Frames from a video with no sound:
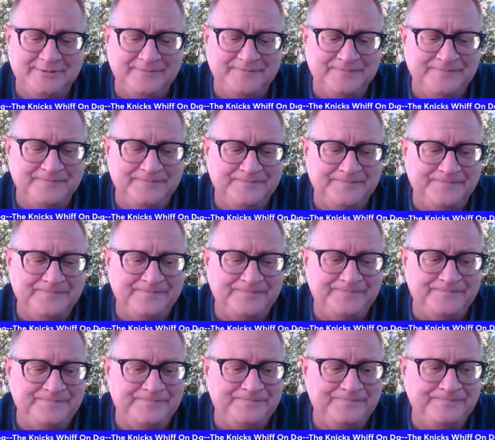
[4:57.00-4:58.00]

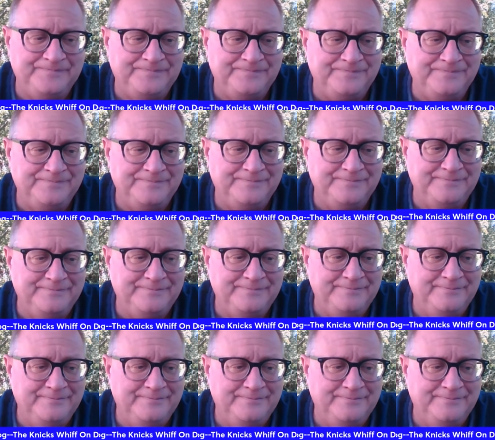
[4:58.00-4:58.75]
(silence)